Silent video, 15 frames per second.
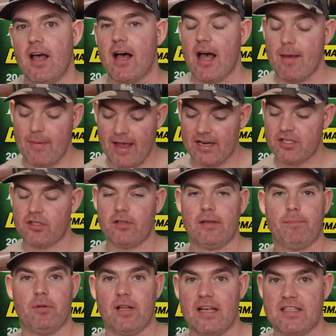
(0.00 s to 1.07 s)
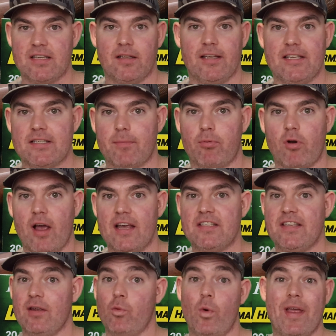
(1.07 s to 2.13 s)
I'm actually pleasantly
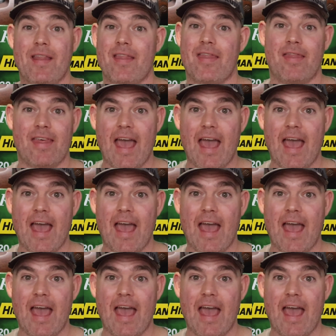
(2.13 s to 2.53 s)
surprised it went